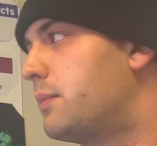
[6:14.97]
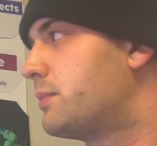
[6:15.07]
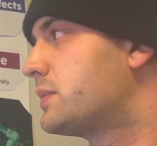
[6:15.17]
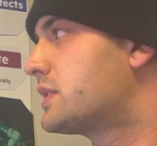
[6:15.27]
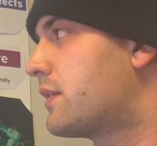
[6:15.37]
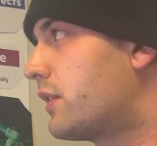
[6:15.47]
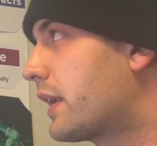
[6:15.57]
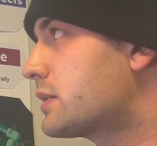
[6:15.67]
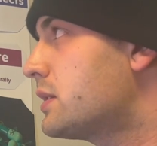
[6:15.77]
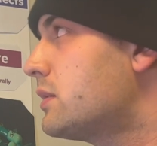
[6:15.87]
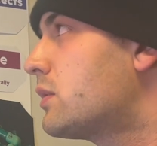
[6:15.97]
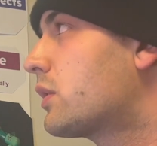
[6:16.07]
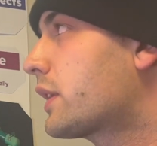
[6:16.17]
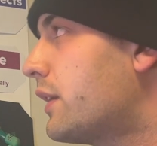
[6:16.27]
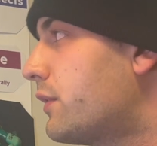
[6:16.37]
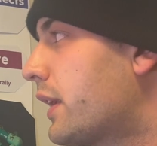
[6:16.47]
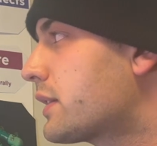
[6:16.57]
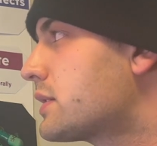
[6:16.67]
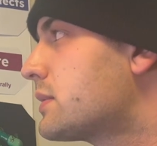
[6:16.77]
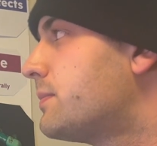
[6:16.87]
cephalexin, or
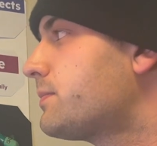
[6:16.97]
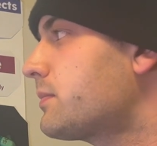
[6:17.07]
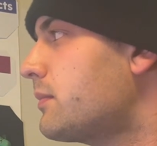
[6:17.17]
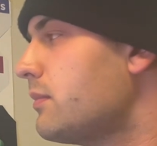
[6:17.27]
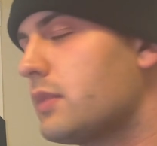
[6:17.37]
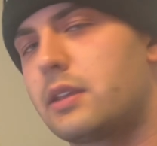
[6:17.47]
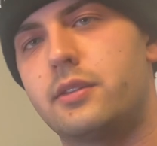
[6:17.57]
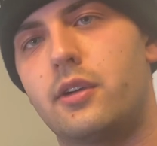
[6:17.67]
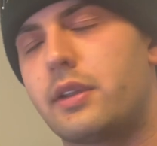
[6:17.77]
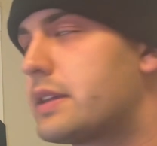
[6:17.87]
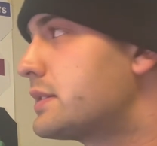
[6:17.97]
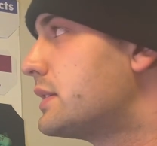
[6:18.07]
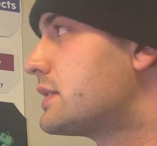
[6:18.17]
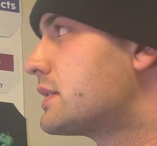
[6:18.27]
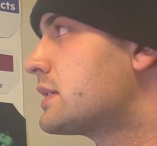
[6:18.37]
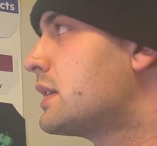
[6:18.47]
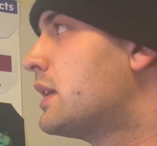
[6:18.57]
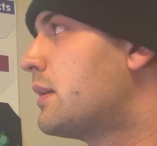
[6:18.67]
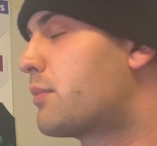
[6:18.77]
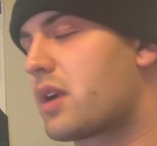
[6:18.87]
Keflex, known as its
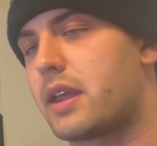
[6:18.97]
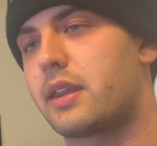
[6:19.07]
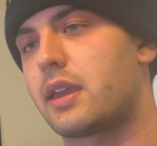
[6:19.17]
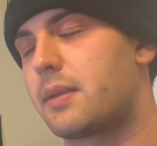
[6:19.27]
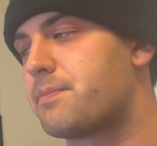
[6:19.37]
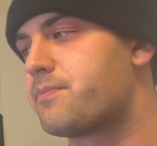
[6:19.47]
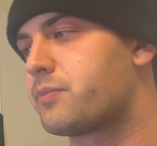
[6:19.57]
brand name,